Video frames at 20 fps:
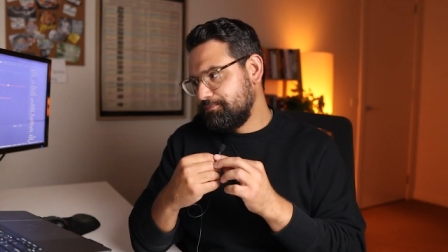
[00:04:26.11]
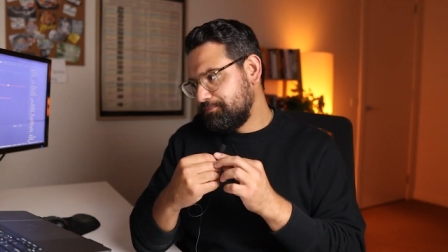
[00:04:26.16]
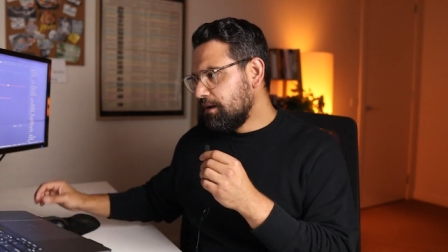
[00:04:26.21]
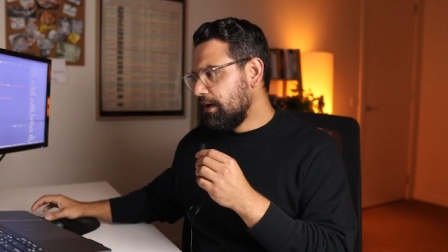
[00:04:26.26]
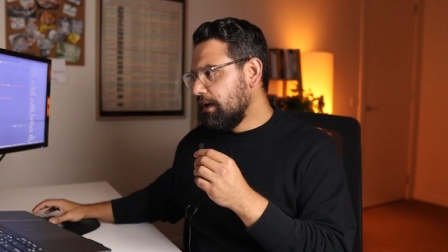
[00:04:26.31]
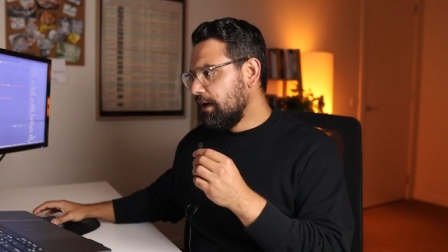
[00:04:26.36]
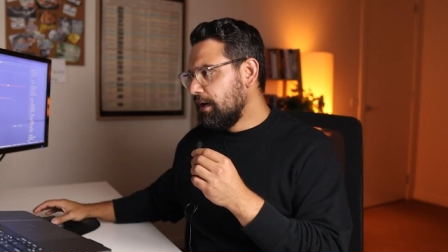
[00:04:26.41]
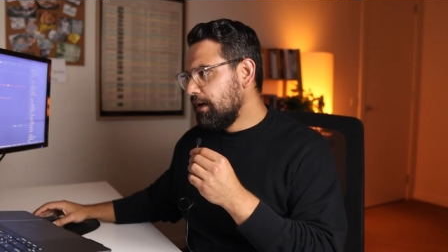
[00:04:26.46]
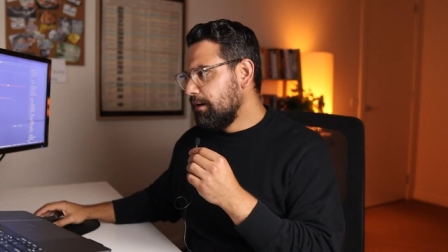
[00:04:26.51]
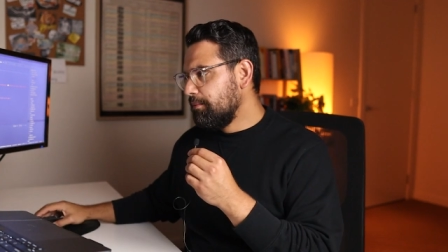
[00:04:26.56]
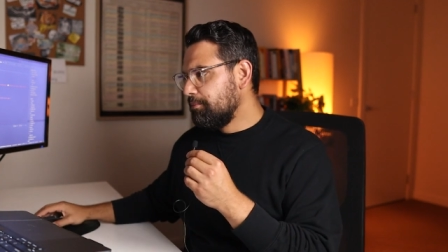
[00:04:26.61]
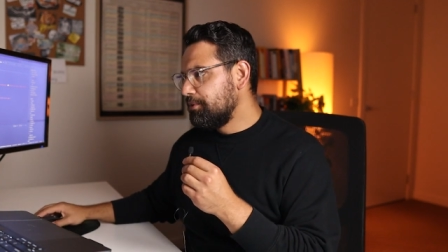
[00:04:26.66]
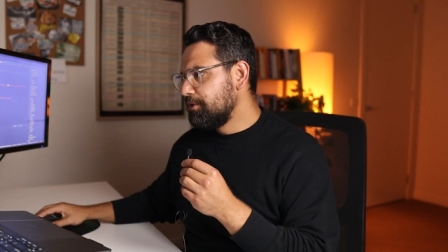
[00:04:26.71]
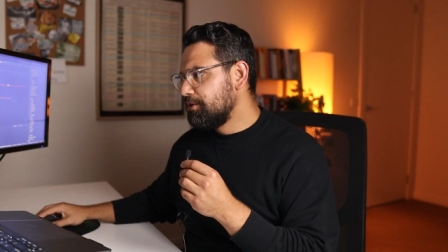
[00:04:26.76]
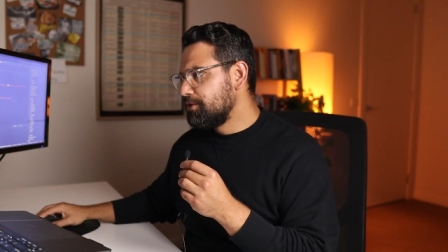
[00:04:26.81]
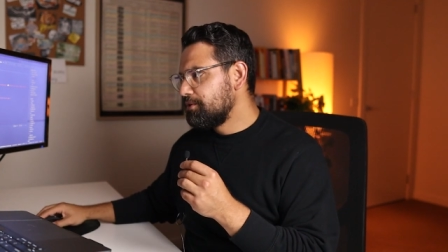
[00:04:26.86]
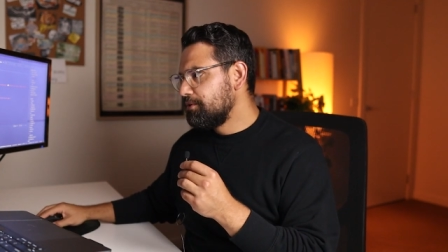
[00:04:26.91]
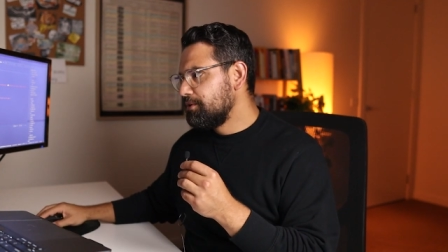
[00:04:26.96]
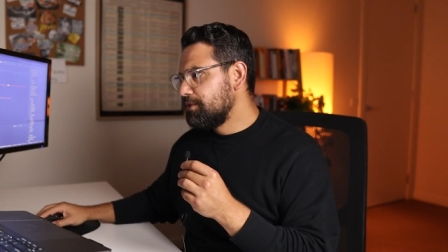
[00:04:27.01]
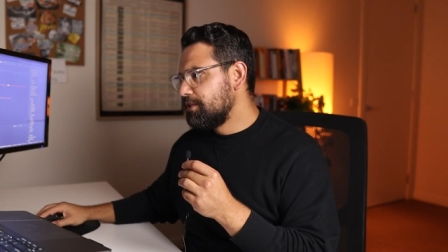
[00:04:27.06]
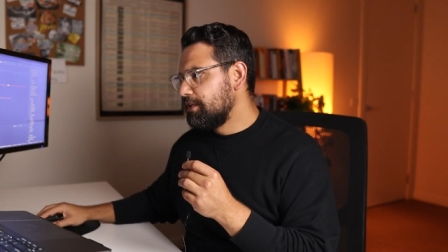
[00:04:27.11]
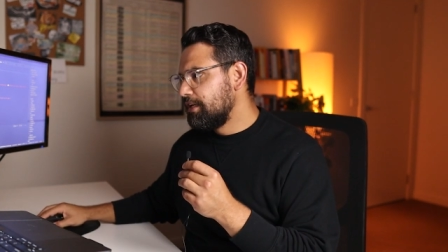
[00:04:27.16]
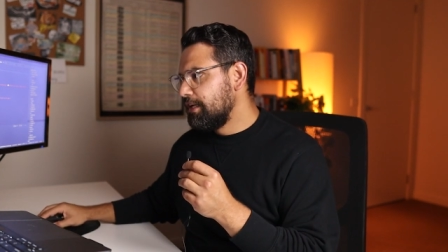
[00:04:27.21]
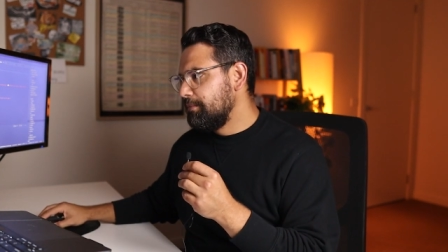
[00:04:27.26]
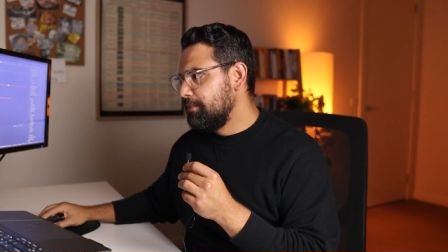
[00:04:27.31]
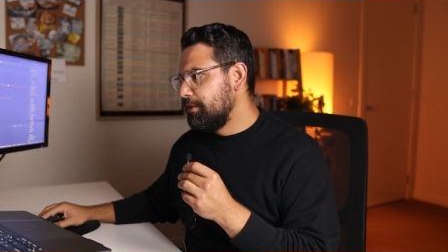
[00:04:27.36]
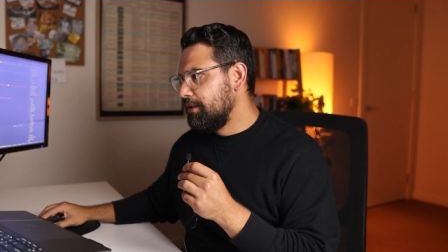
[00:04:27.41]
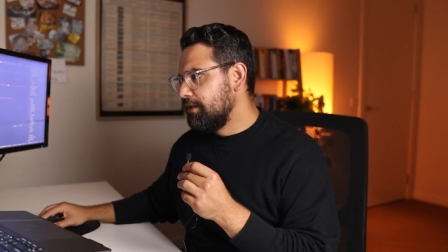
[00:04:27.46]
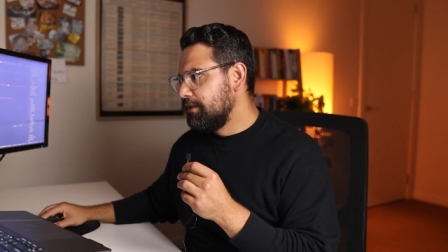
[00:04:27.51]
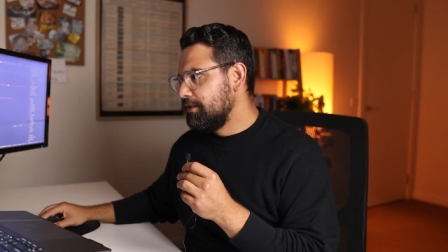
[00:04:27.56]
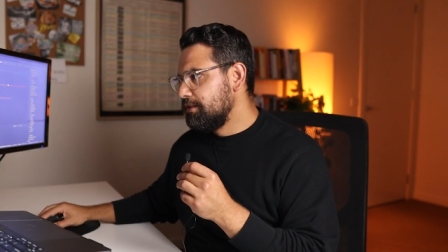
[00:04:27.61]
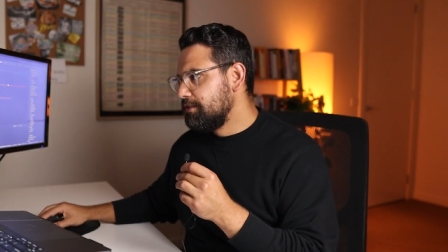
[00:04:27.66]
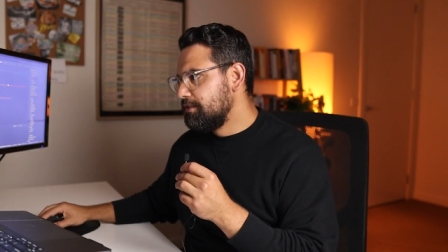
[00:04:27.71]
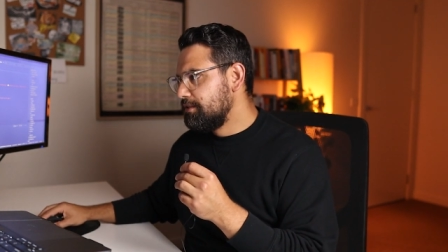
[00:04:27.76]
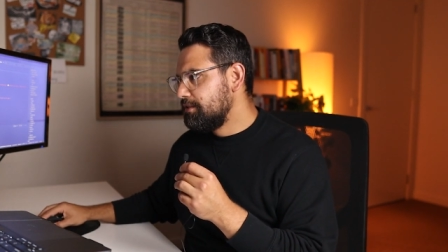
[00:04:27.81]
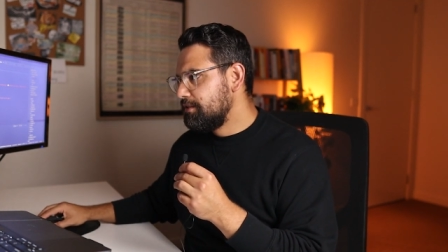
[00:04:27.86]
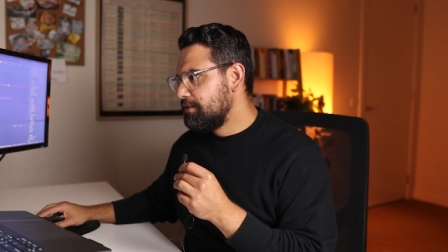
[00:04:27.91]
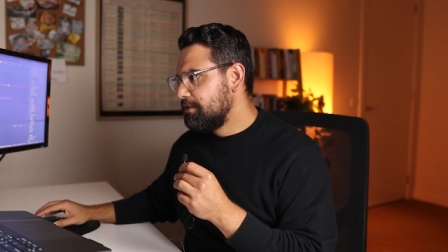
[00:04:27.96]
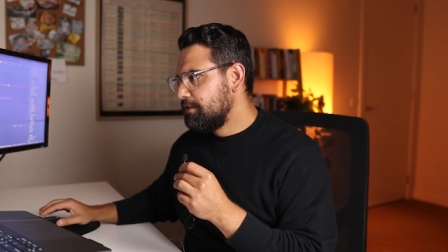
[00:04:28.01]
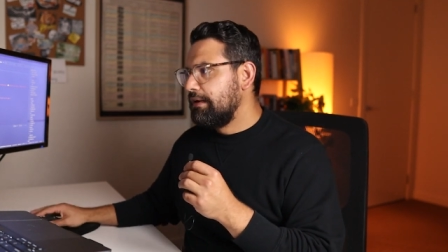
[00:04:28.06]
um, I'm pretty sure his name
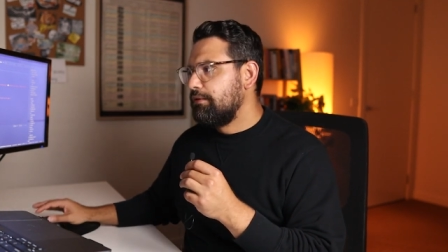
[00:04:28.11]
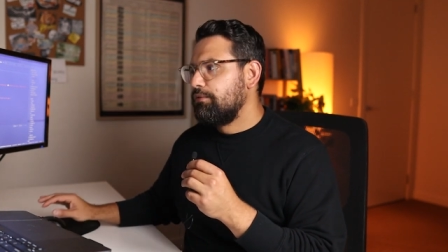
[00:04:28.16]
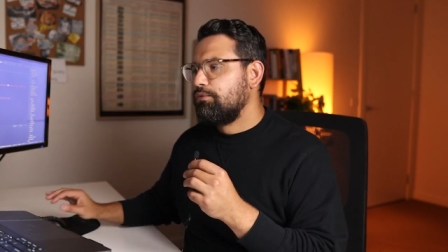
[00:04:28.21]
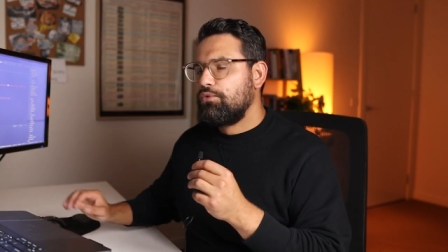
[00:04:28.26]
is, yeah,